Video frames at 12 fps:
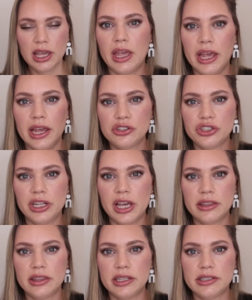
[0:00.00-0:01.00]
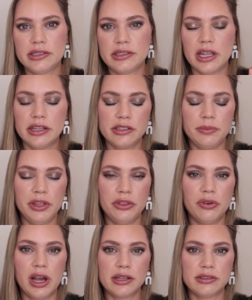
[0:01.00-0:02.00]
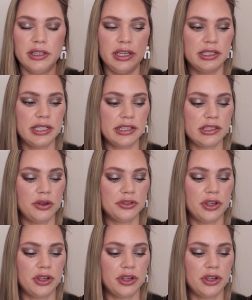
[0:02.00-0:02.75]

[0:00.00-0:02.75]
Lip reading: I actually got this sent to me through Actually to test out,